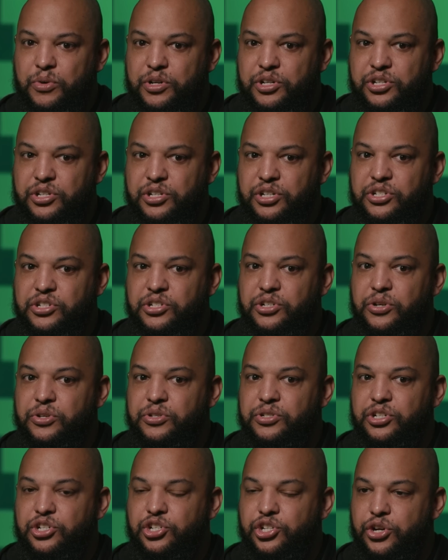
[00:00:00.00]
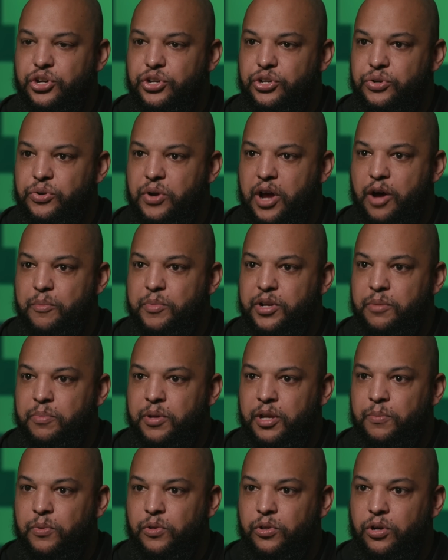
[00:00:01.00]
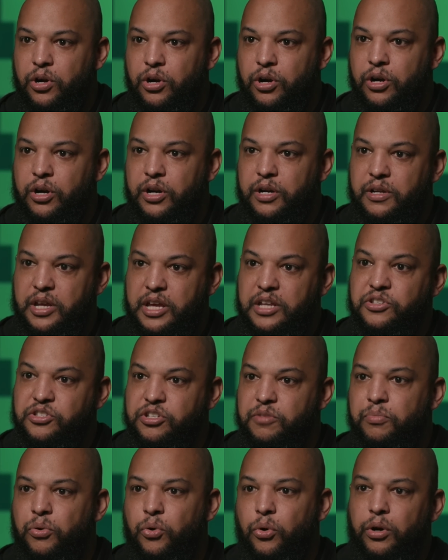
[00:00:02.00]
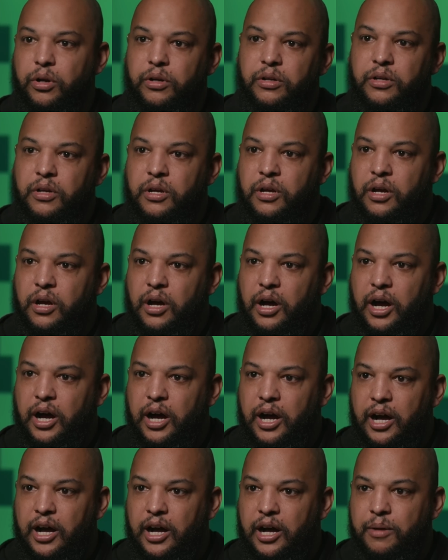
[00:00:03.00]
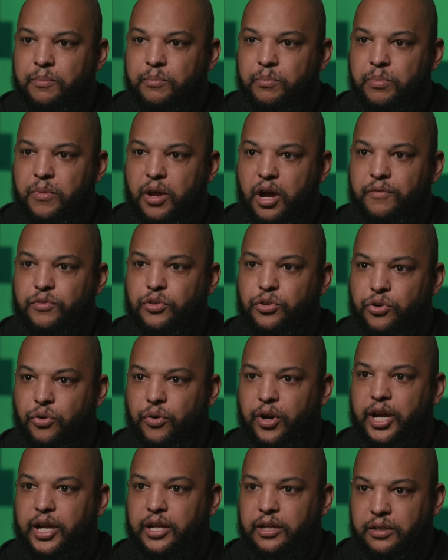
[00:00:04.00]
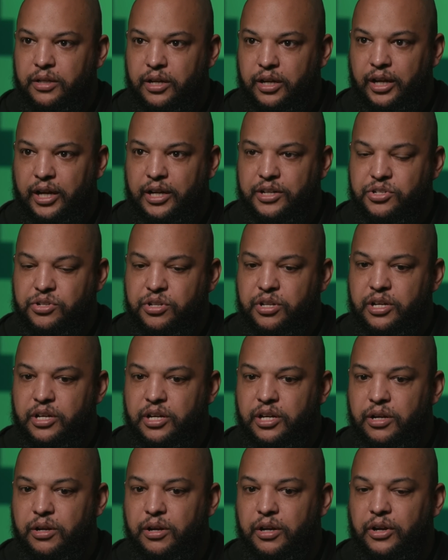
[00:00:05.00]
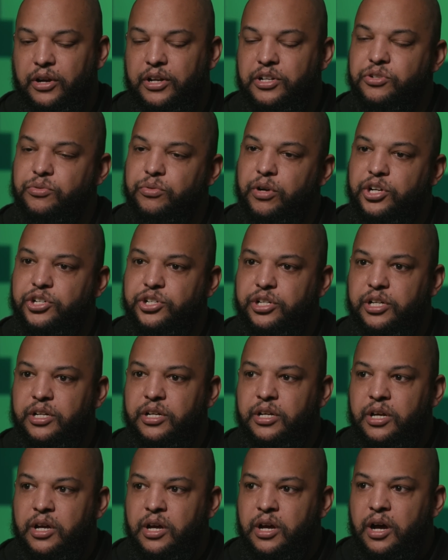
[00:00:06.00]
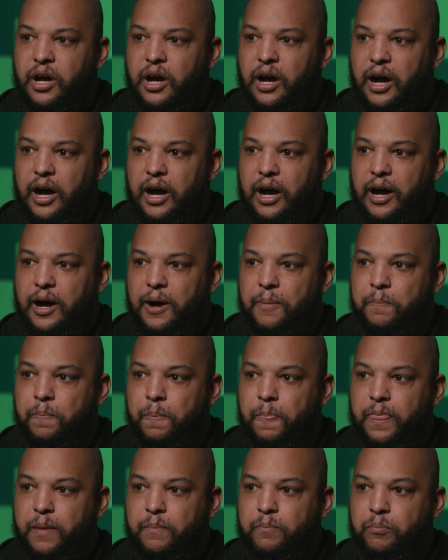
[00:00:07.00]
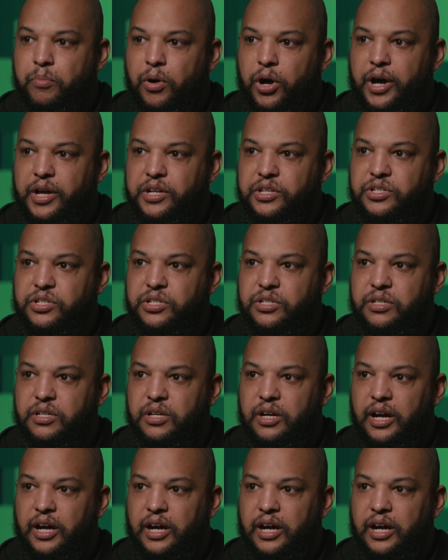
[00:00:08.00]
which just goes to show you how many people are in support of Ukraine against Russia. But